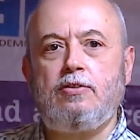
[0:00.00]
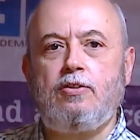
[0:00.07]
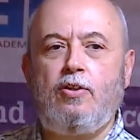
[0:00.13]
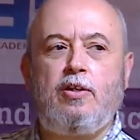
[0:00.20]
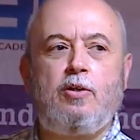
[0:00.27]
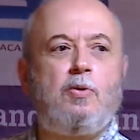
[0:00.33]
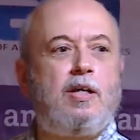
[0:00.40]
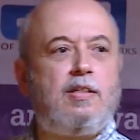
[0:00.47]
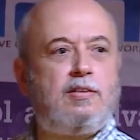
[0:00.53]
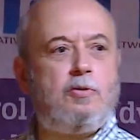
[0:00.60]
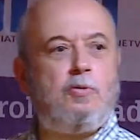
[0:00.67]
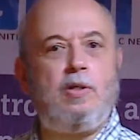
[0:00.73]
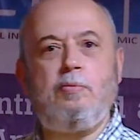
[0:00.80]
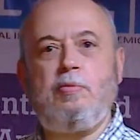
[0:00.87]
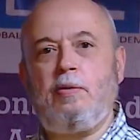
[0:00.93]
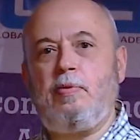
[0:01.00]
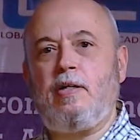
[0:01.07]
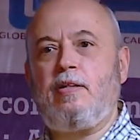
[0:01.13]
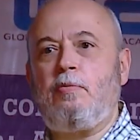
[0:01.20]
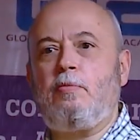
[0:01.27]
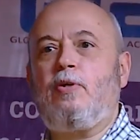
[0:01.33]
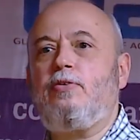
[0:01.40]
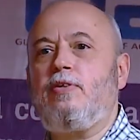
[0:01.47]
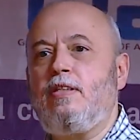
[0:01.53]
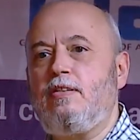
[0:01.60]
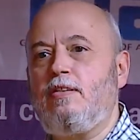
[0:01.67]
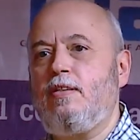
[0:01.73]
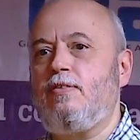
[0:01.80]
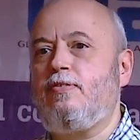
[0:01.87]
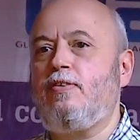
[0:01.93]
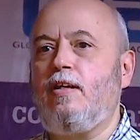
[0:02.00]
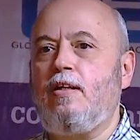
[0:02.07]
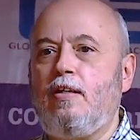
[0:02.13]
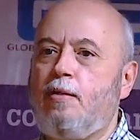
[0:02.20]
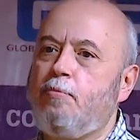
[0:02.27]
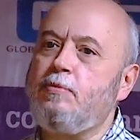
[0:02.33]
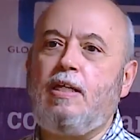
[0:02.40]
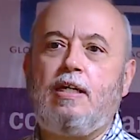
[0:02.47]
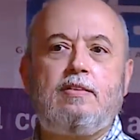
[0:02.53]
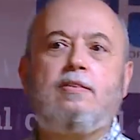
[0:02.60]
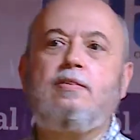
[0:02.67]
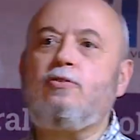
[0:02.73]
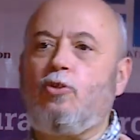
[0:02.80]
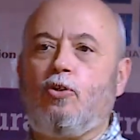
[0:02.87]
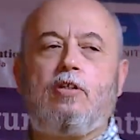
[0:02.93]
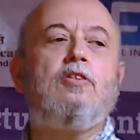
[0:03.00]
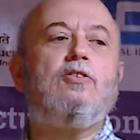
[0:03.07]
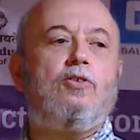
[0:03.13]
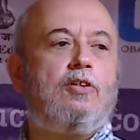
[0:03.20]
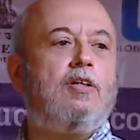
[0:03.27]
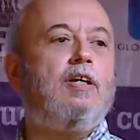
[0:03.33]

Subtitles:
Otherwise, it will be very boring if I am just talking.